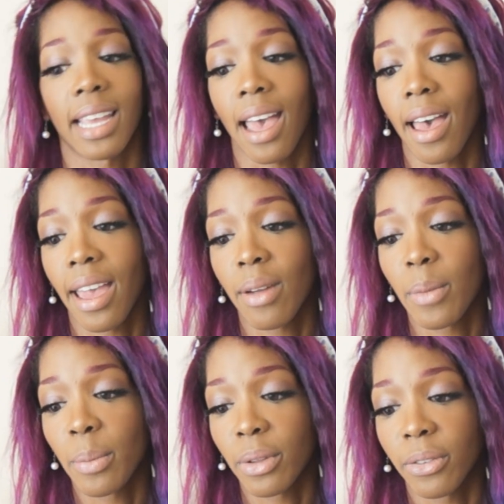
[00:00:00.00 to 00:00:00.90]
Like, I
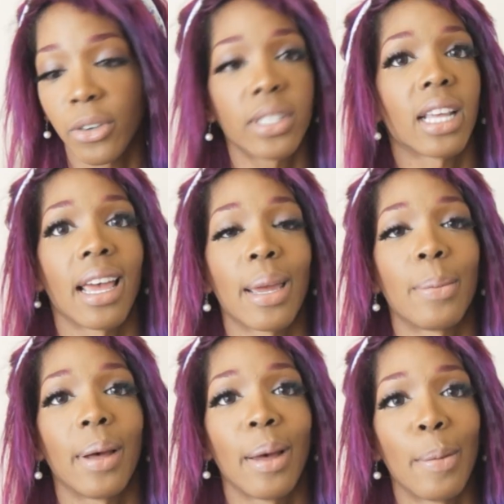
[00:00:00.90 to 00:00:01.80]
remember the first
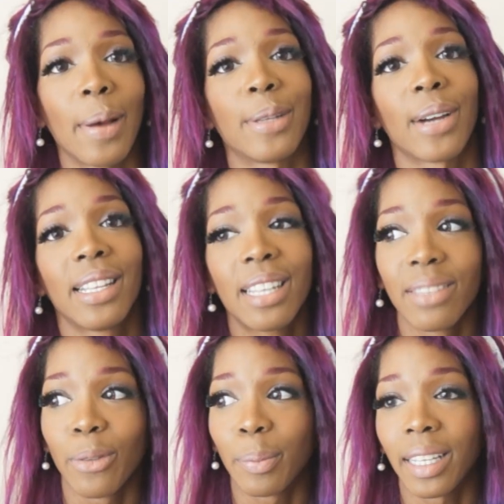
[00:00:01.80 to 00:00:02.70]
time I tried to
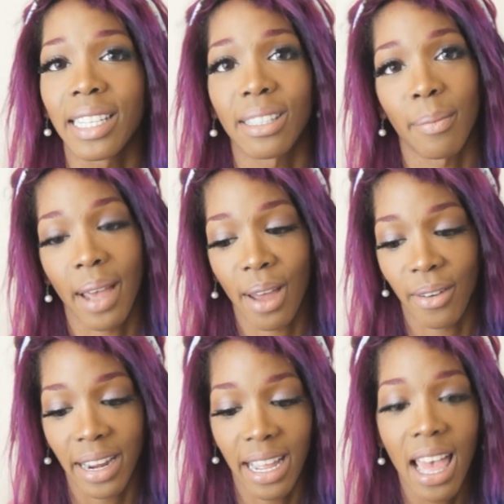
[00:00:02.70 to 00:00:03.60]
replace a
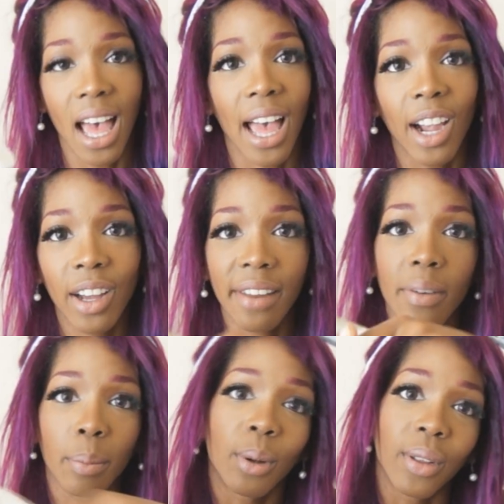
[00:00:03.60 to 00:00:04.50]
battery, I couldn't
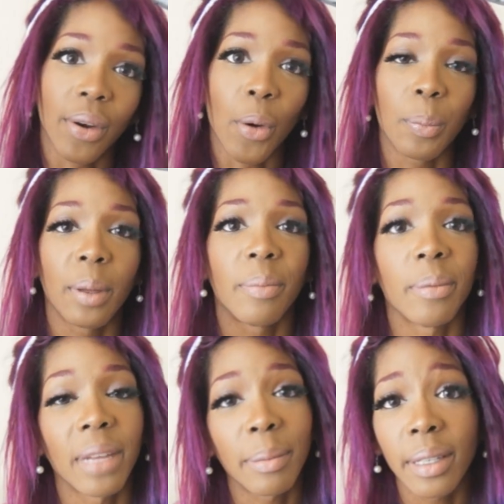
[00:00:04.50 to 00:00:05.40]
even pull it open,
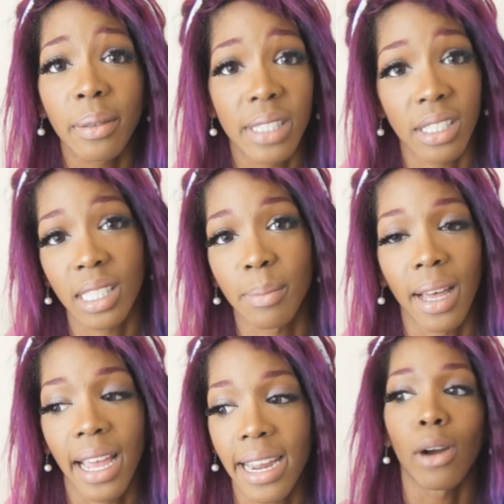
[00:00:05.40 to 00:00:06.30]
but maybe it was just
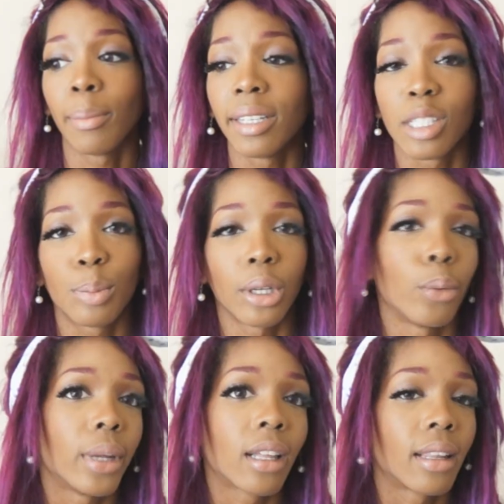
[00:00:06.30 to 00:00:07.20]
mine, or I might just be a
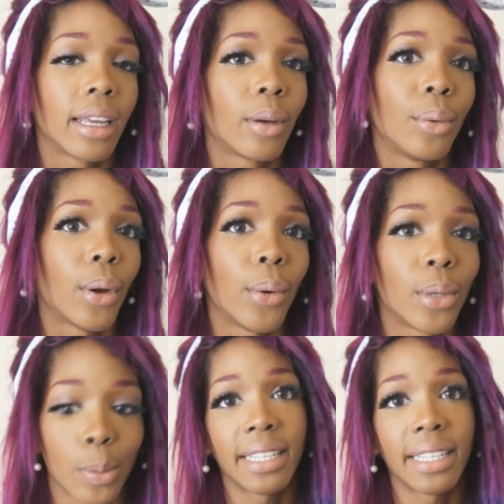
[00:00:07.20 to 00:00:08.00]
weakling, who knows.